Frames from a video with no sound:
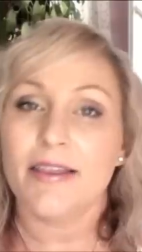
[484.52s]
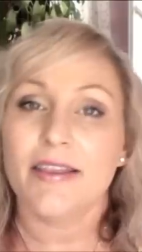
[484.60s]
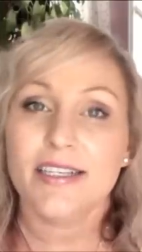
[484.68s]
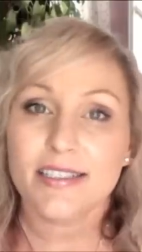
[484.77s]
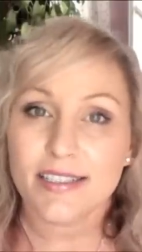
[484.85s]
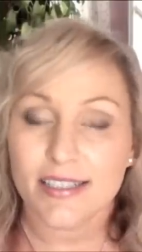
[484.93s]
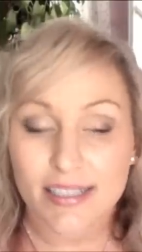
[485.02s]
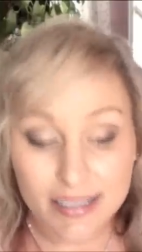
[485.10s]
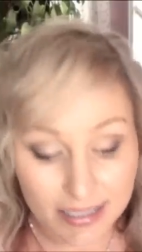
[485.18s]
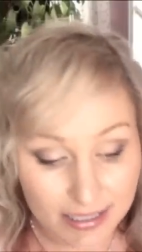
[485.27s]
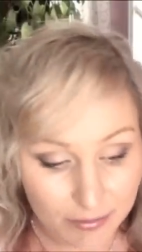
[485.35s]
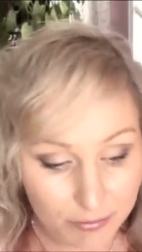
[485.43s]
and this,
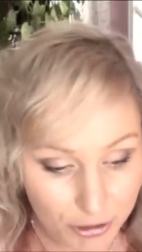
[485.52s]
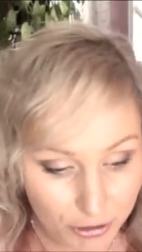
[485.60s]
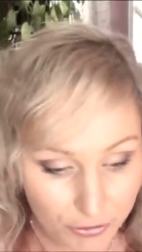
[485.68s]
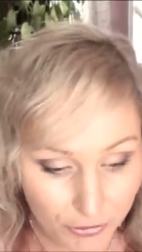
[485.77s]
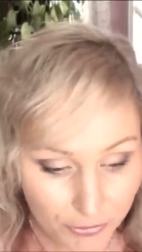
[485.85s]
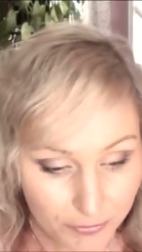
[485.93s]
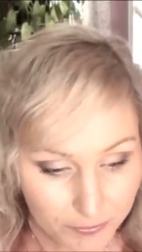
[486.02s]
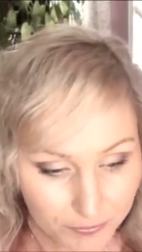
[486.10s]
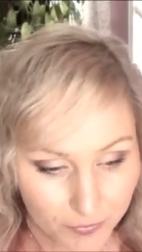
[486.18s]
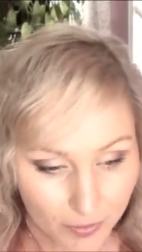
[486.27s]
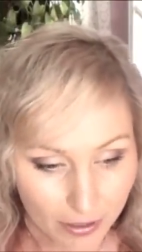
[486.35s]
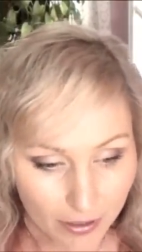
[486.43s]
this is up to you.
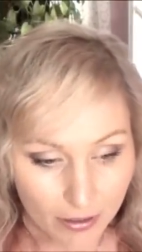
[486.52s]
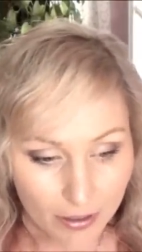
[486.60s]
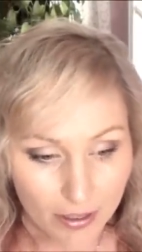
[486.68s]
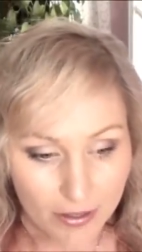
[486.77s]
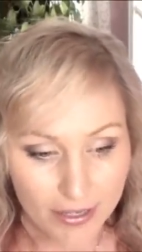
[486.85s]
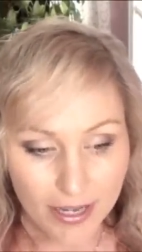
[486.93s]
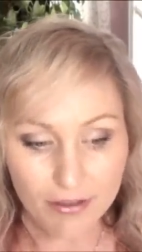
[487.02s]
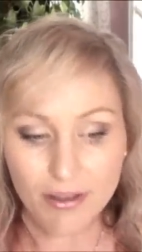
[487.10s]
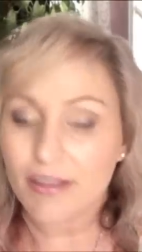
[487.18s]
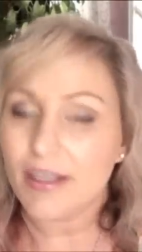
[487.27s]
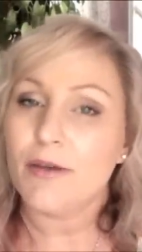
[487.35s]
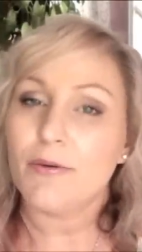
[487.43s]
The other
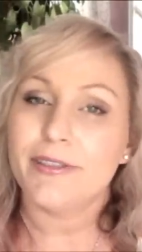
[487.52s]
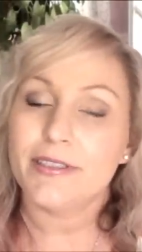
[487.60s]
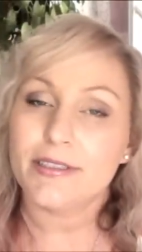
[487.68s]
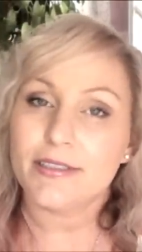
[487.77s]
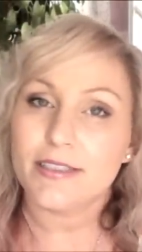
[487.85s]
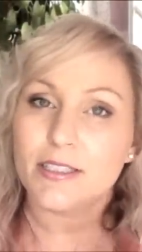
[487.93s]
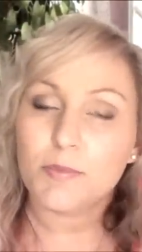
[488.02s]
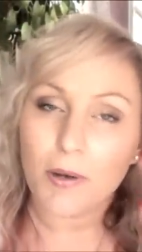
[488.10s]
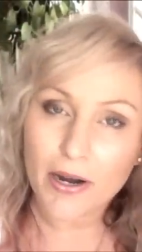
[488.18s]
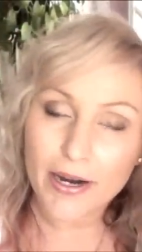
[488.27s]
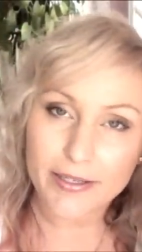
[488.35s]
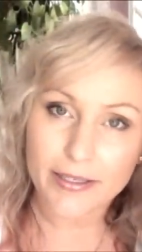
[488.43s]
thing was the
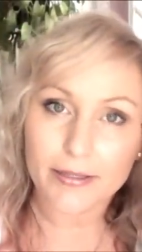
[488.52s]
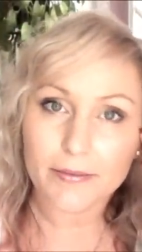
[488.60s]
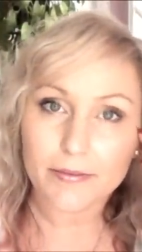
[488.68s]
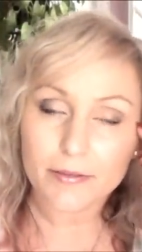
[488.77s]
spider.